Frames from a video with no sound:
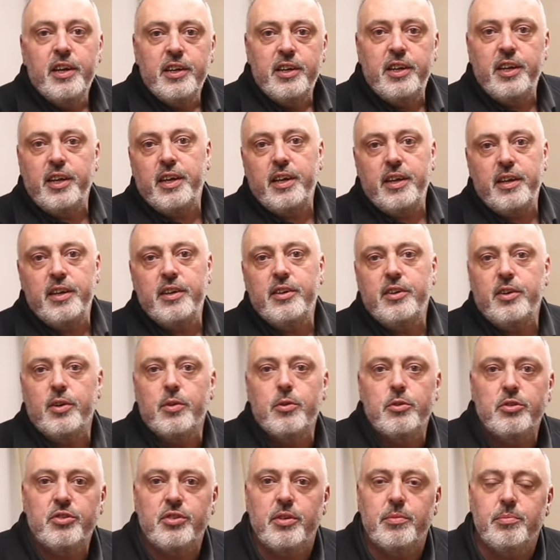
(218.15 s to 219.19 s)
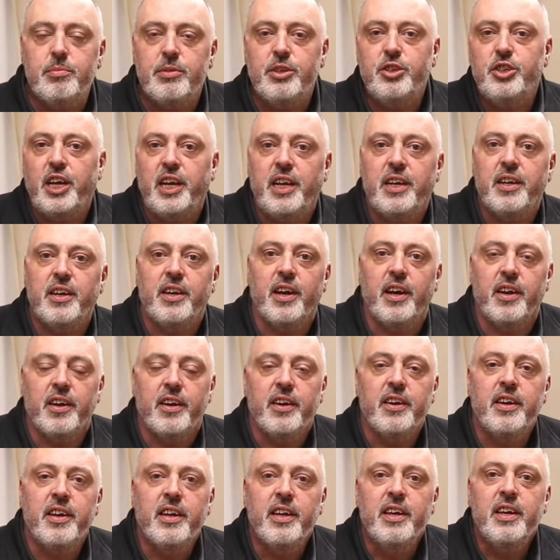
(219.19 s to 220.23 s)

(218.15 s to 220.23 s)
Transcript: to do some machining on it.